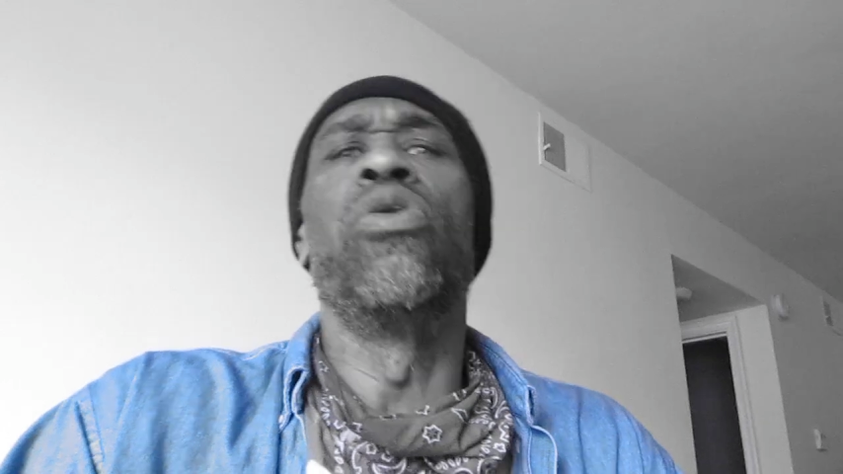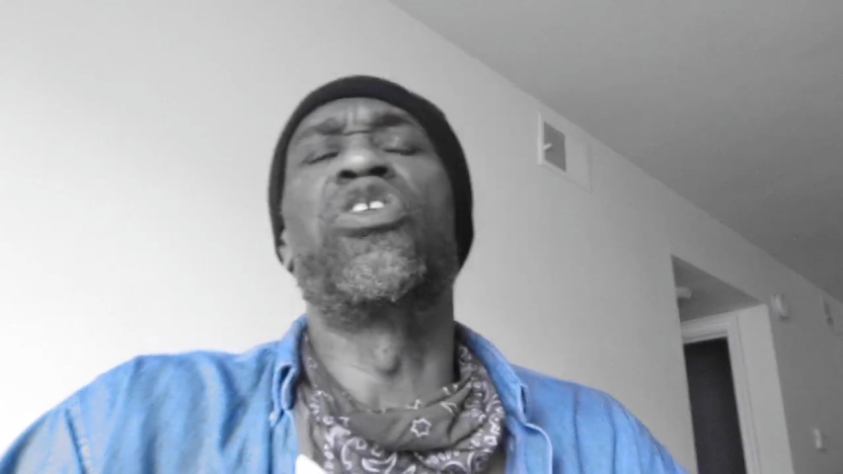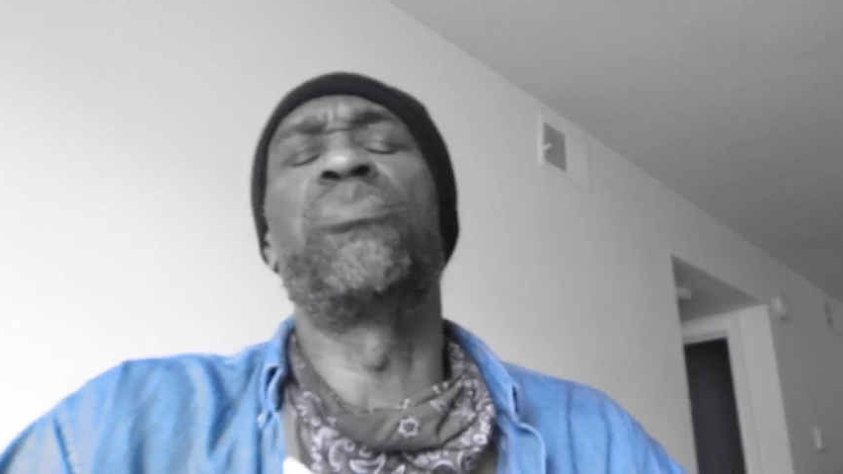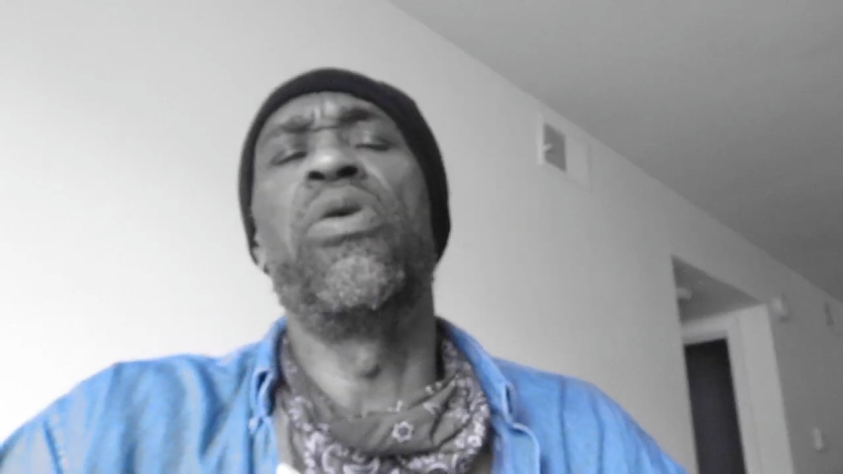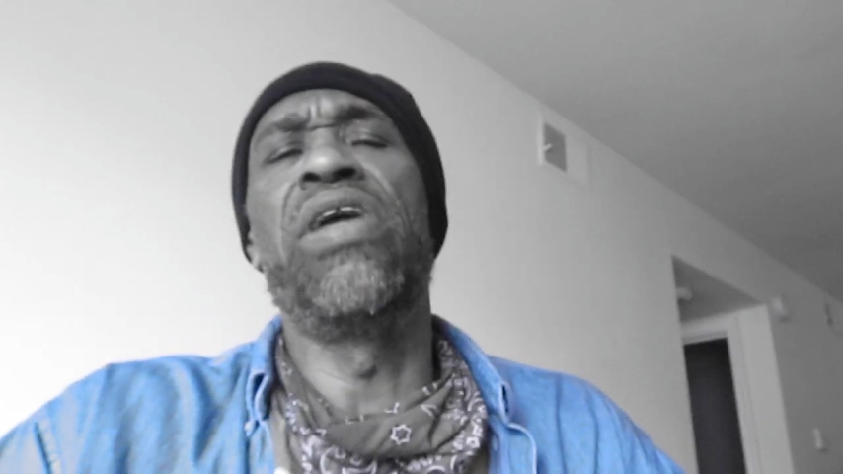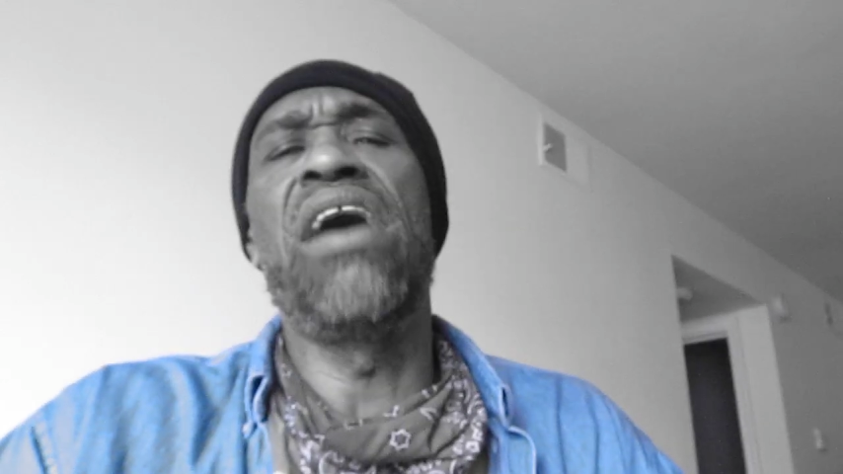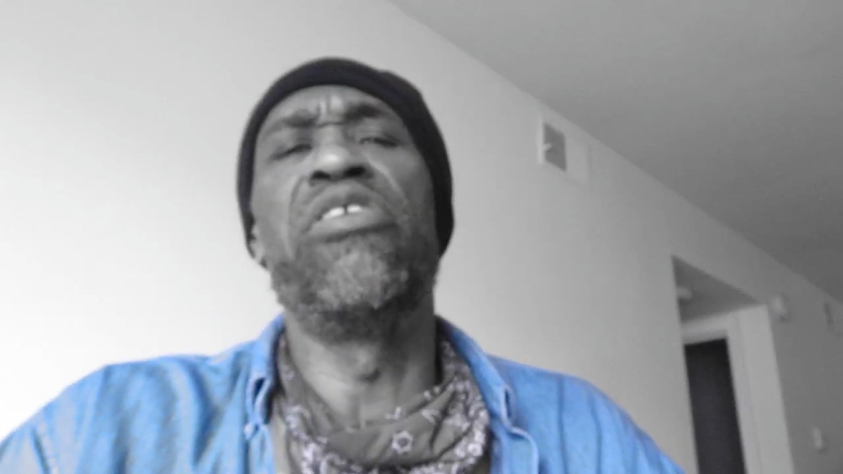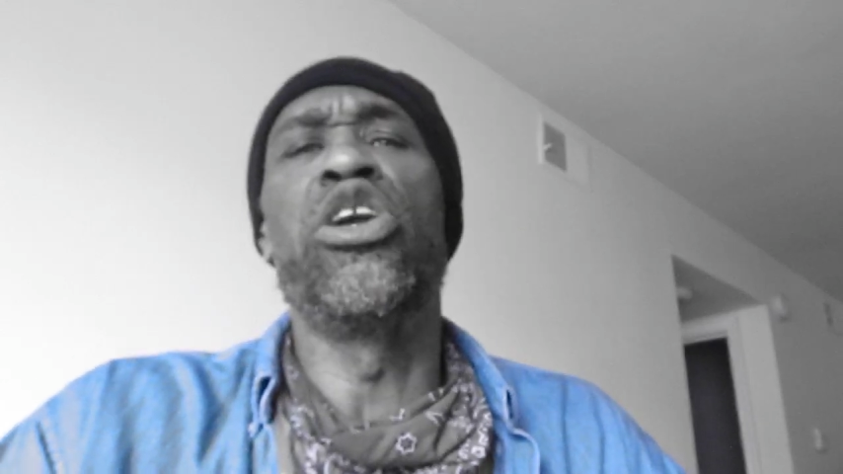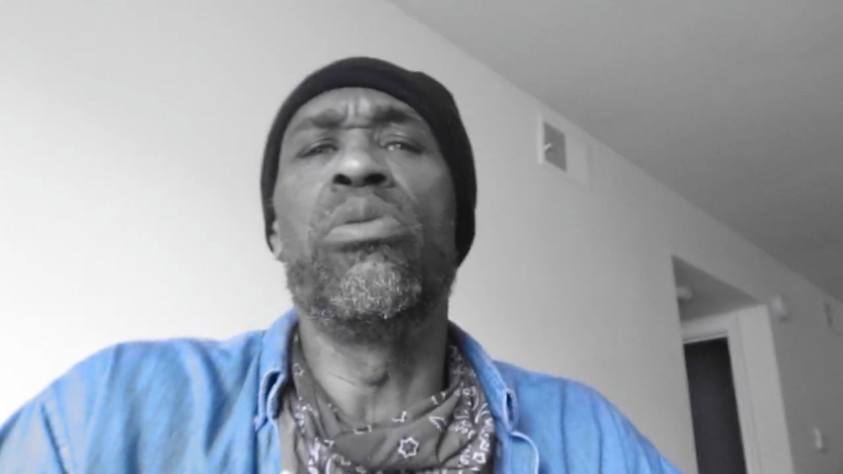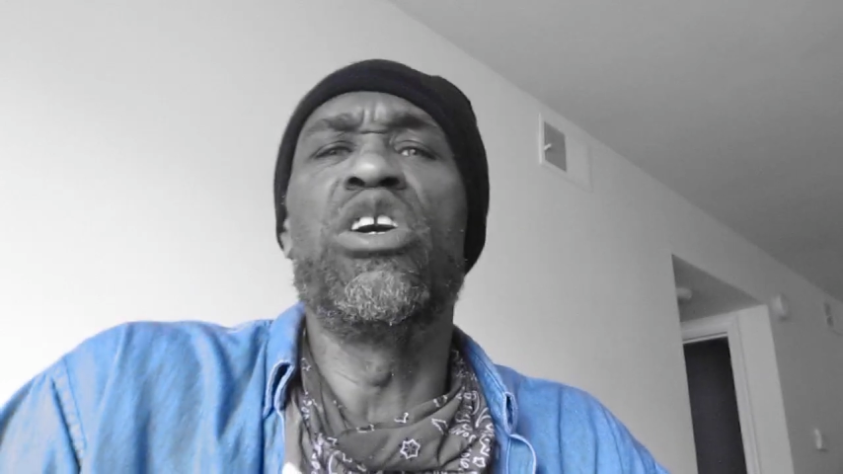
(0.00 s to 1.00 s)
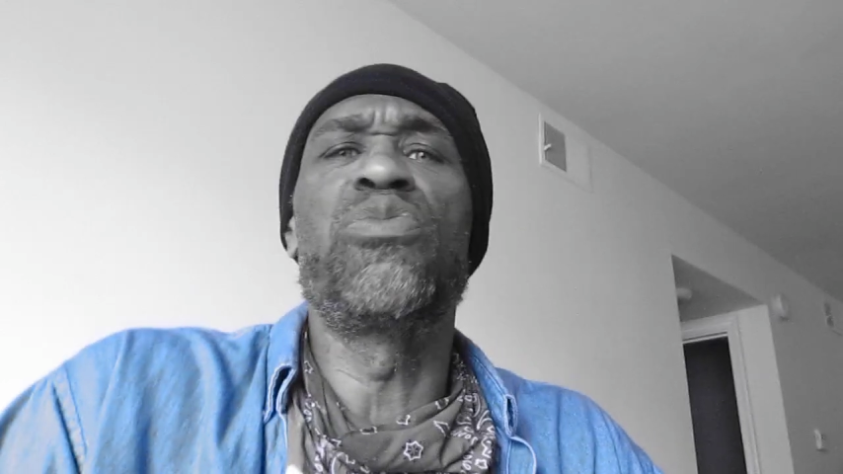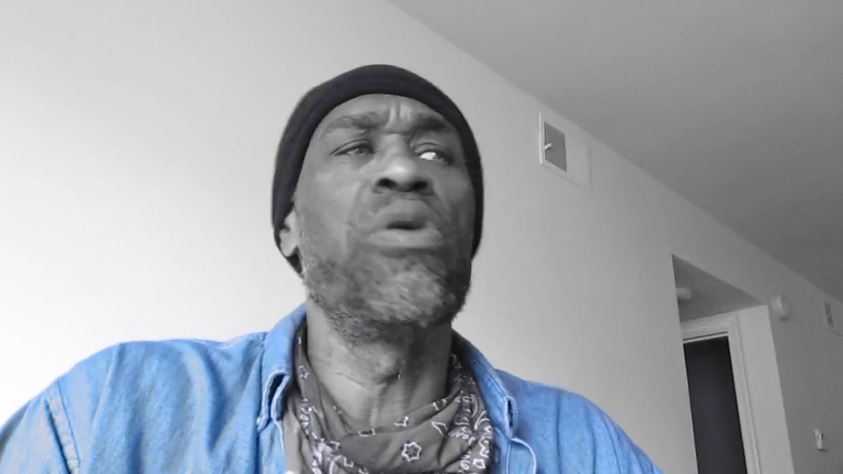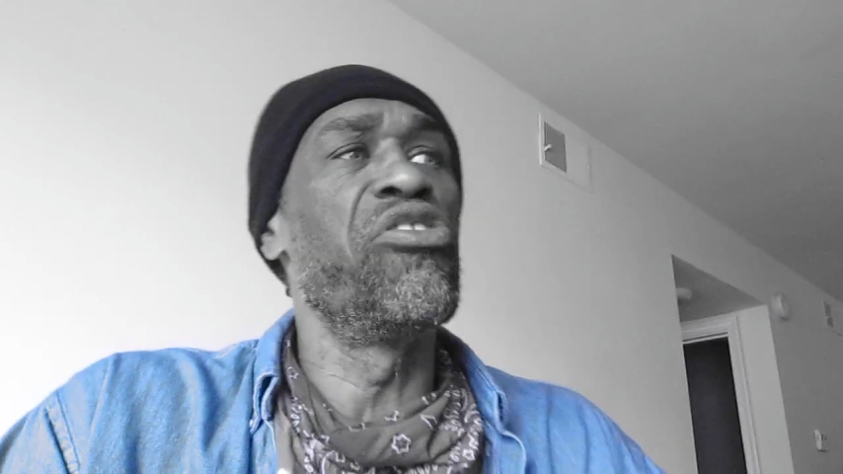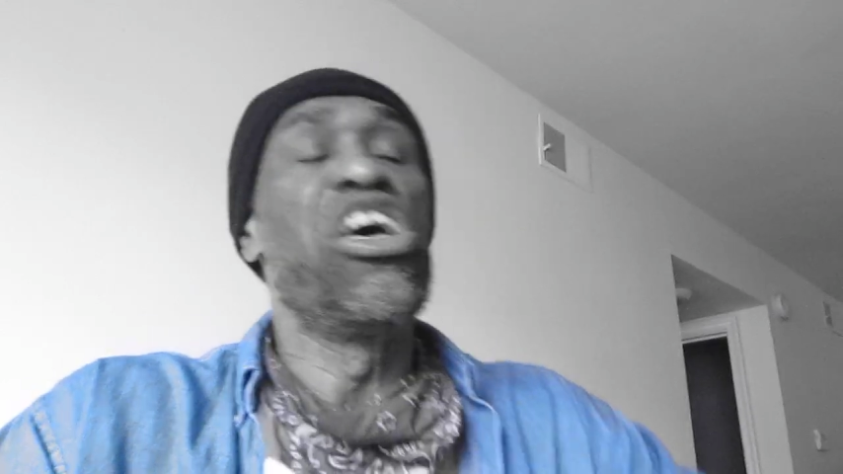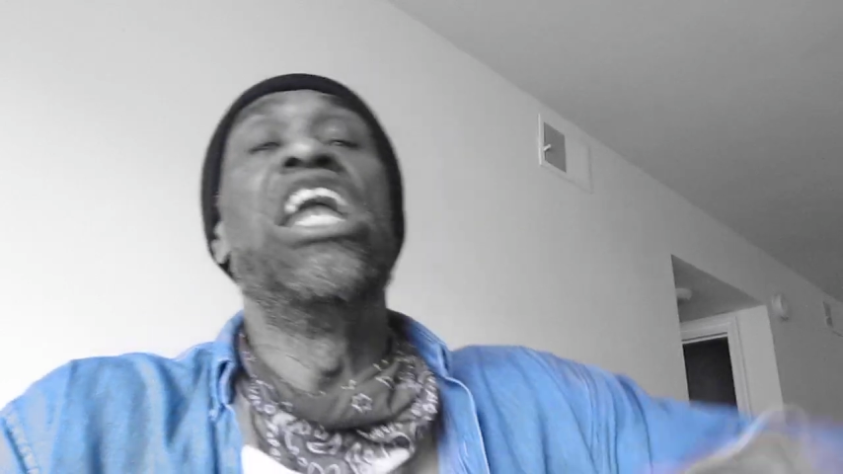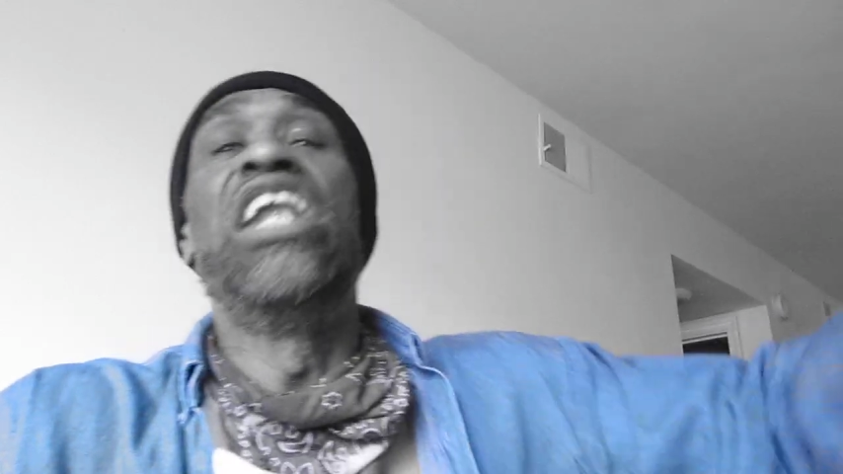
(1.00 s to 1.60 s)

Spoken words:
a spirit having a human experience.